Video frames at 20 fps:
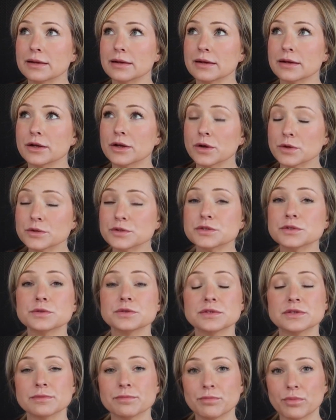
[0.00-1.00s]
goes through
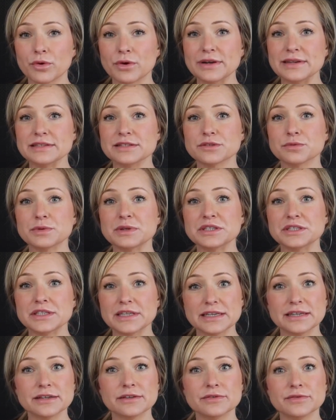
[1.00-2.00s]
some points which
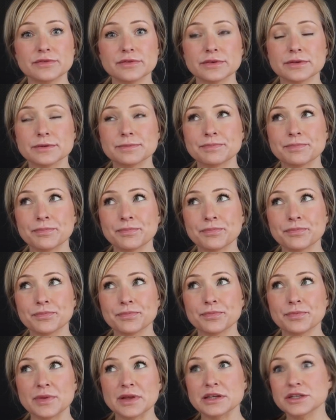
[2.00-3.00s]
give
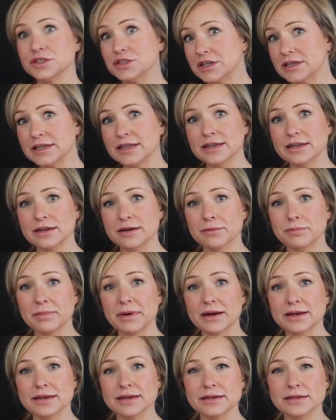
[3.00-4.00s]
shitting in a
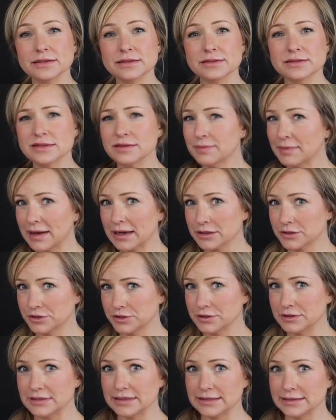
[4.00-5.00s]
bucket some
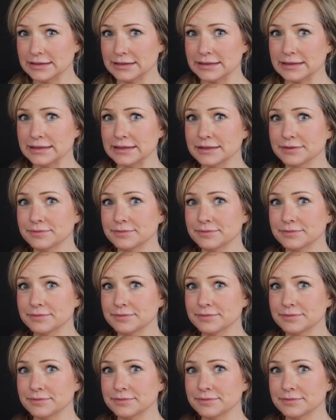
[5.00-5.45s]
extra dignity.